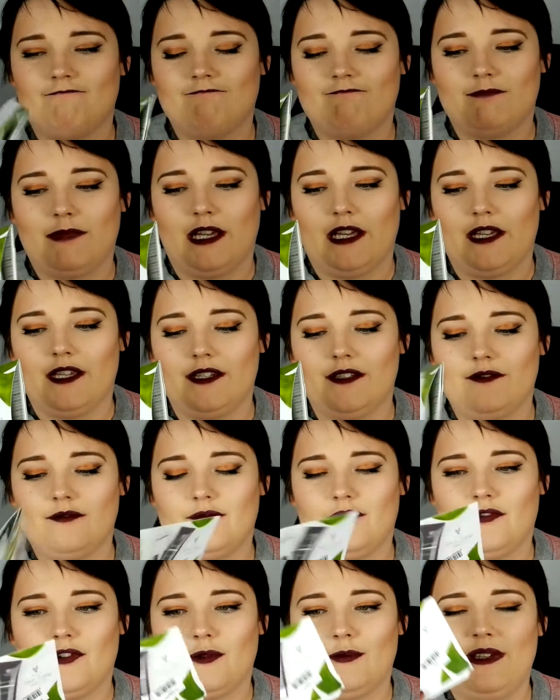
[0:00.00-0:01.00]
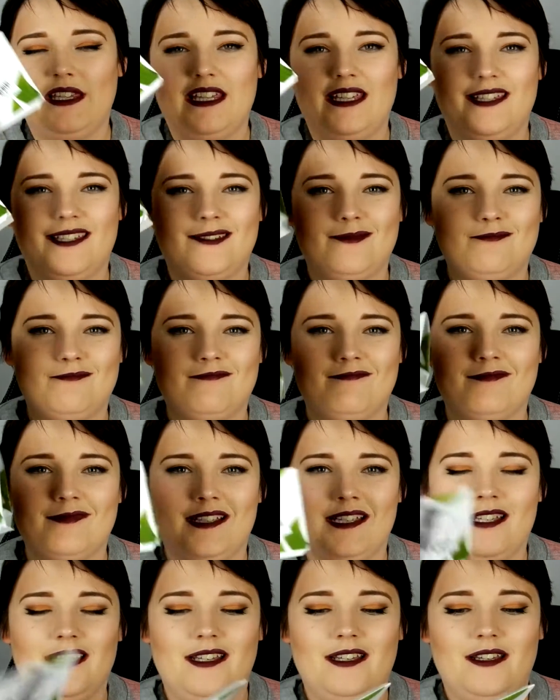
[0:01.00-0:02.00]
but for me,
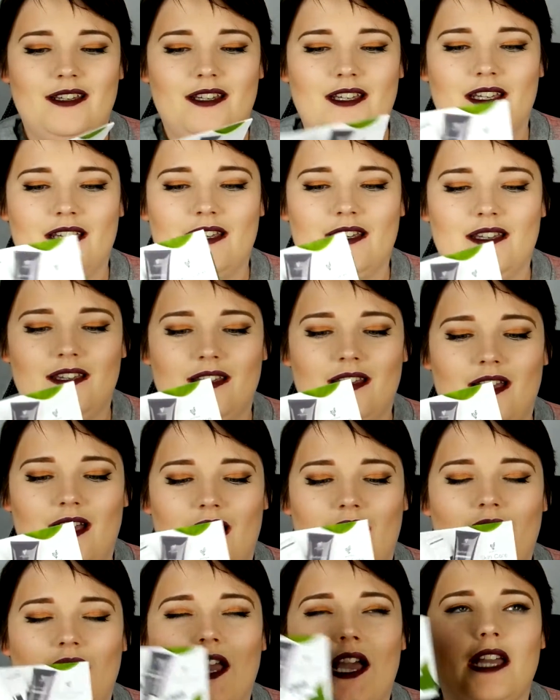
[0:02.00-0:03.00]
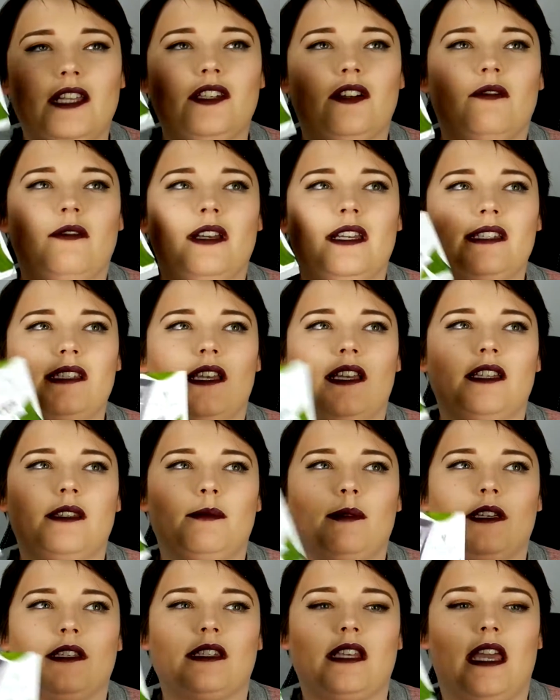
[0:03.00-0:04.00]
I don't want to say it's
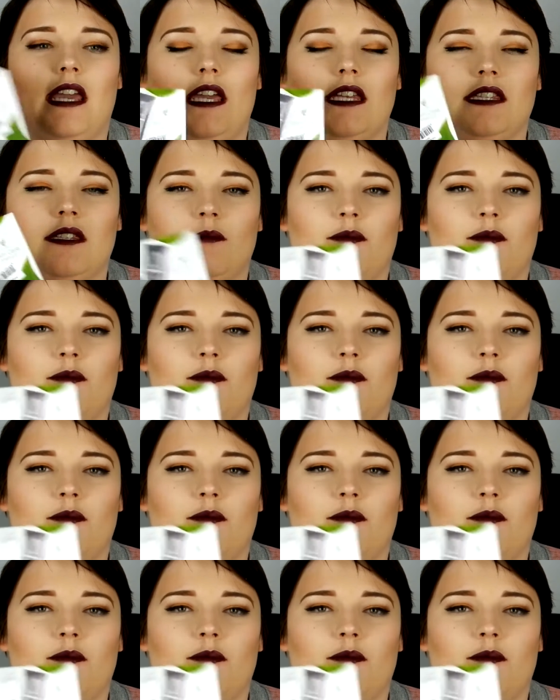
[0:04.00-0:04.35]
because I hate the